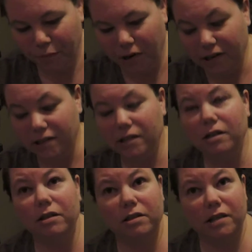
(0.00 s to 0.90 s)
But it
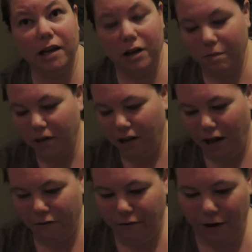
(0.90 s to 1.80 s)
still looks like it could be a
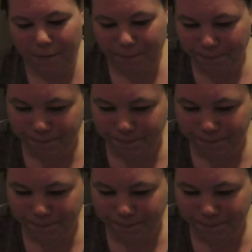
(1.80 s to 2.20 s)
lot of fun.